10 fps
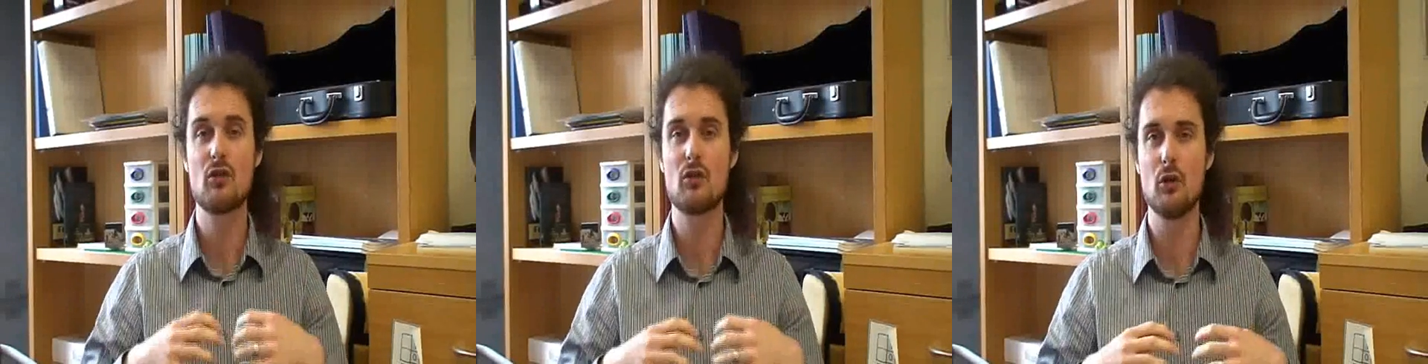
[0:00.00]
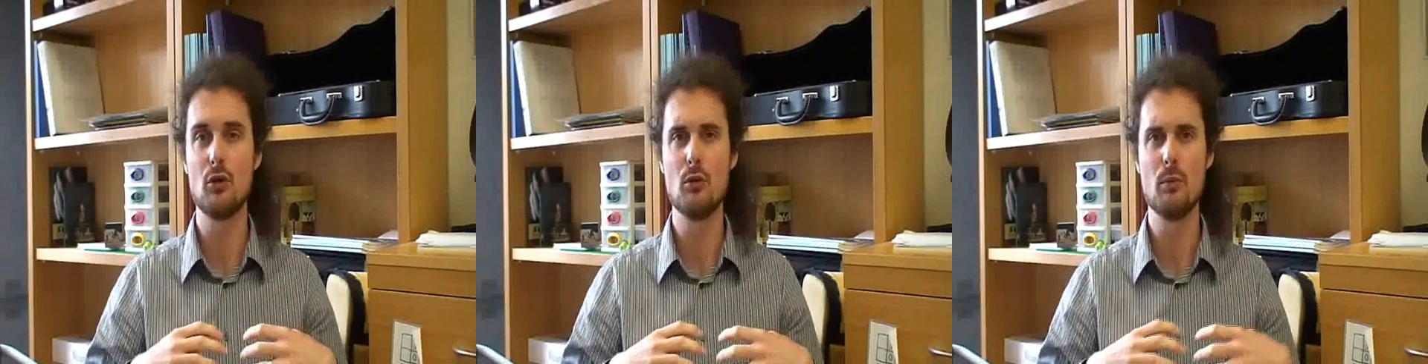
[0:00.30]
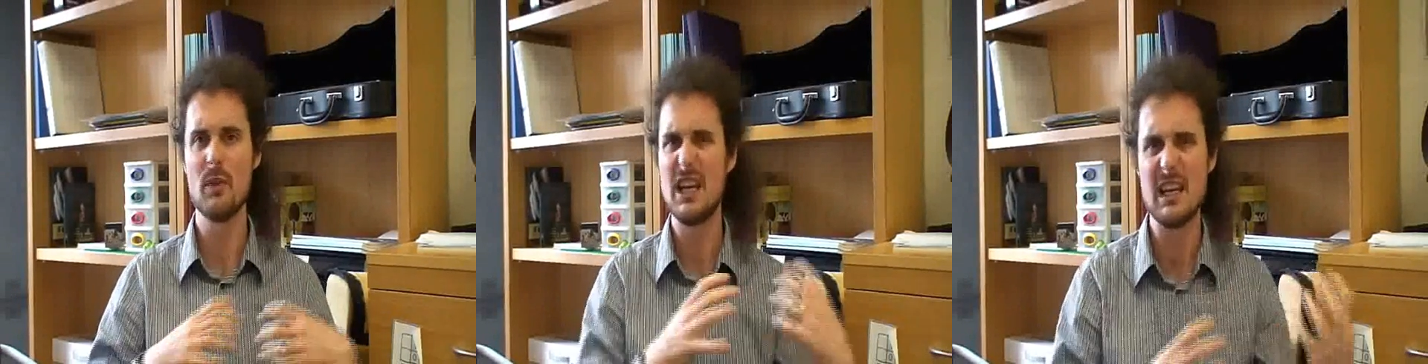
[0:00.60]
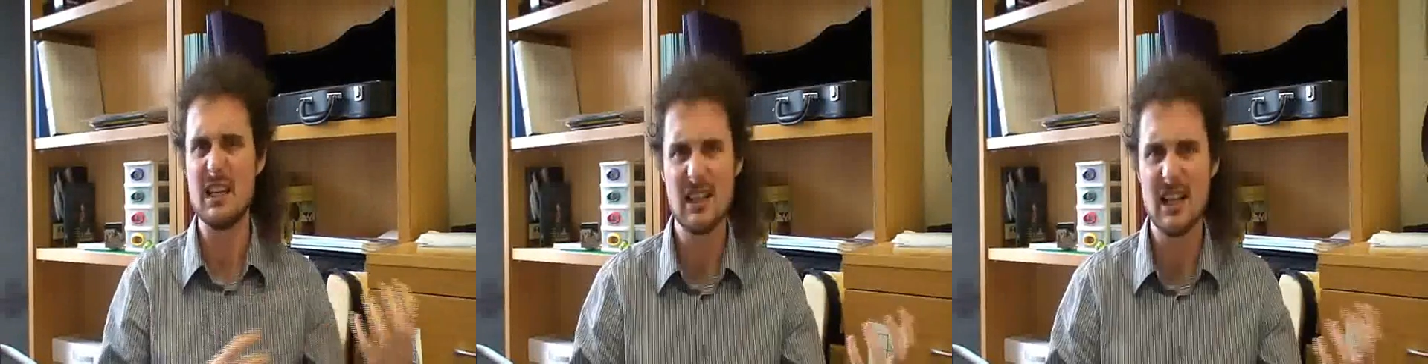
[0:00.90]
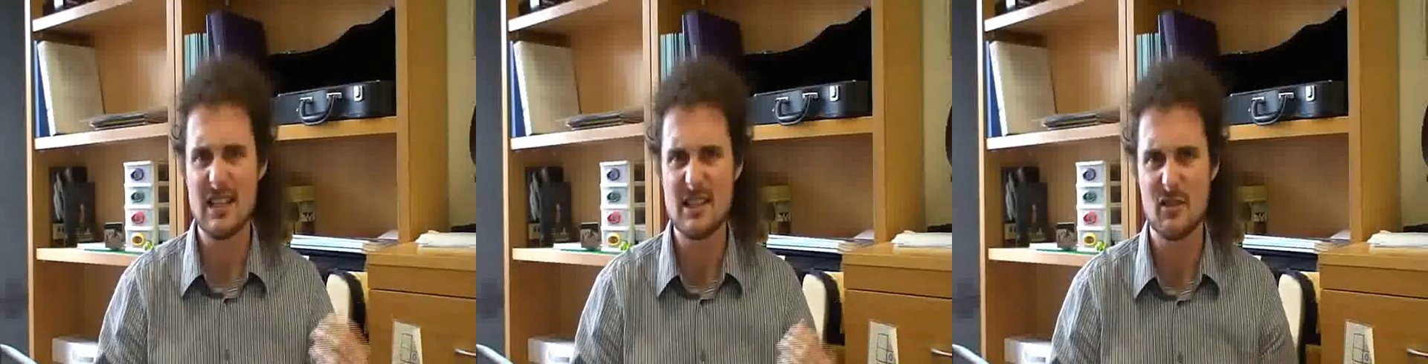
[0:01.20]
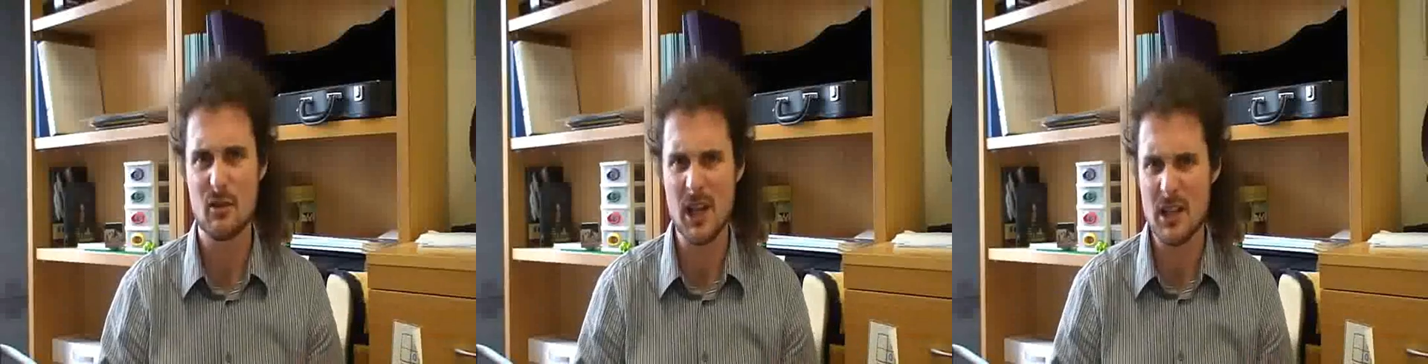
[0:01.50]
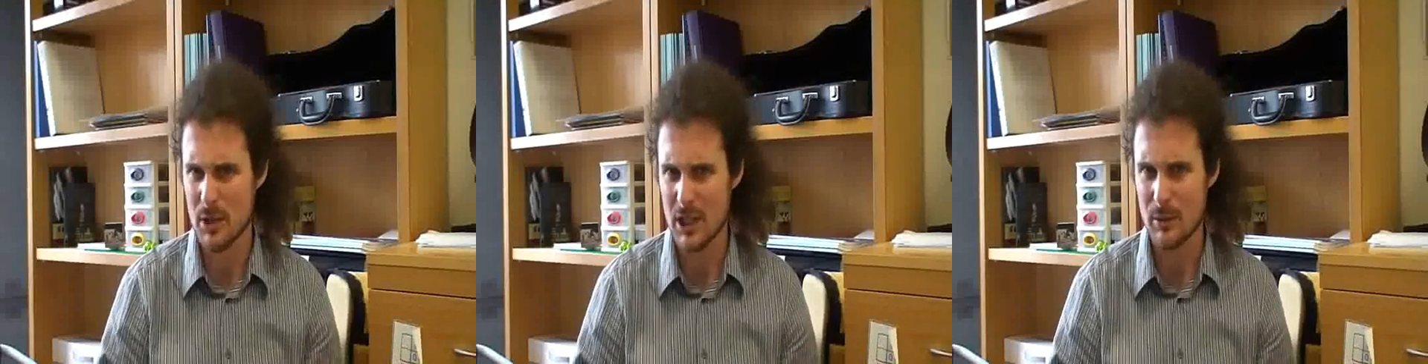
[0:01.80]
through being in classes from
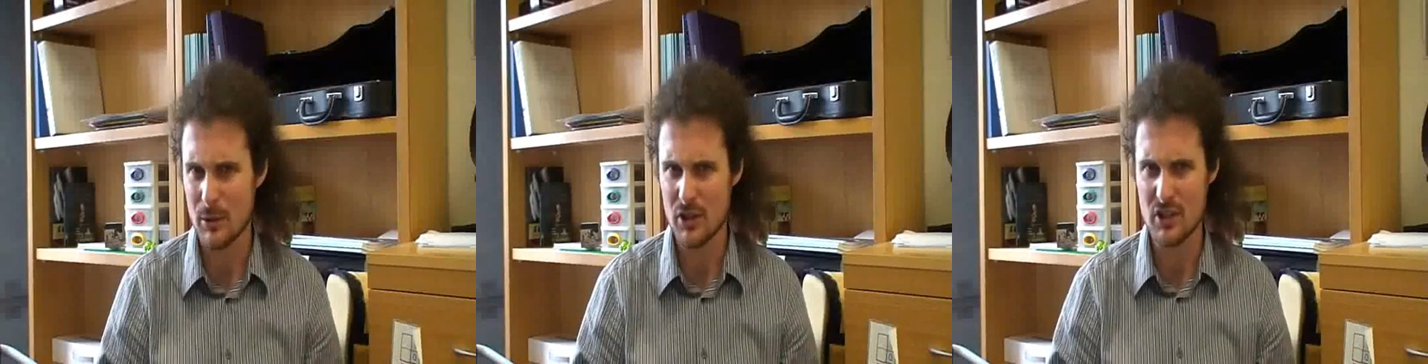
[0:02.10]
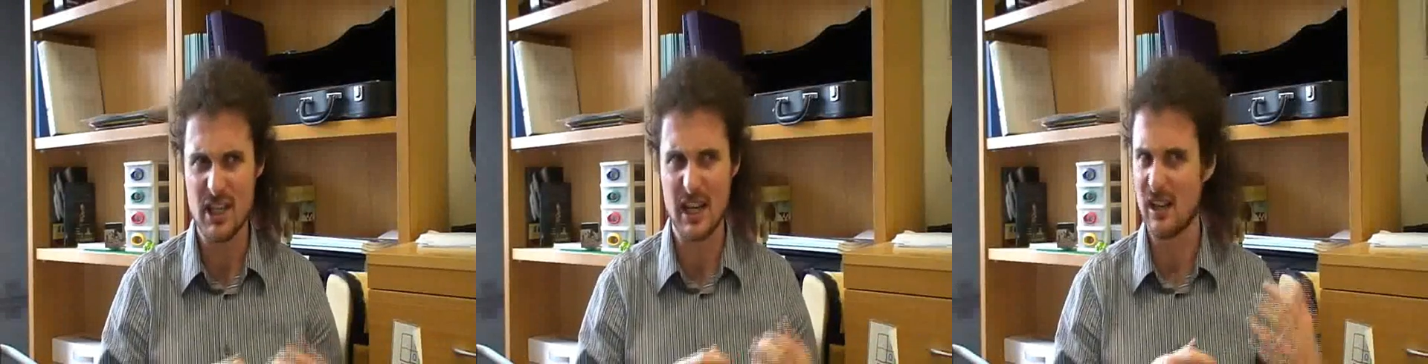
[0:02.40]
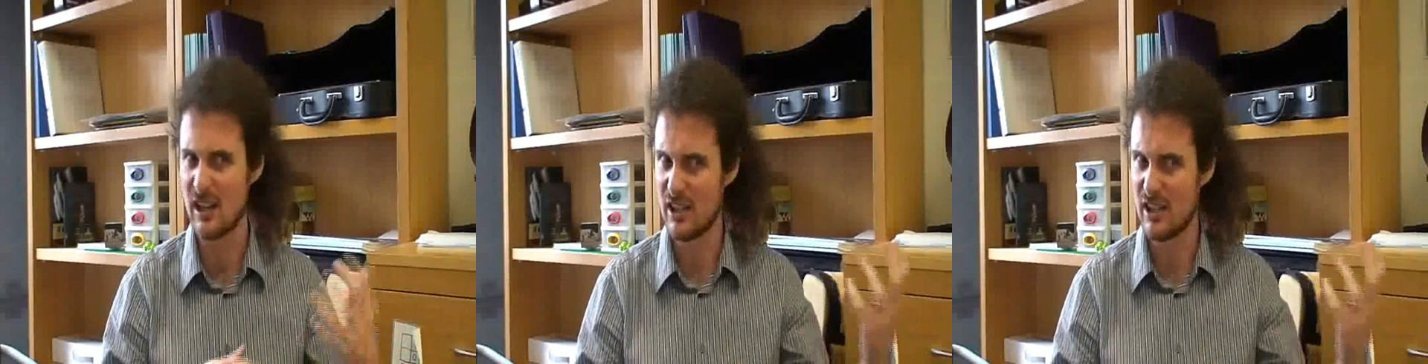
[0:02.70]
other people and saying,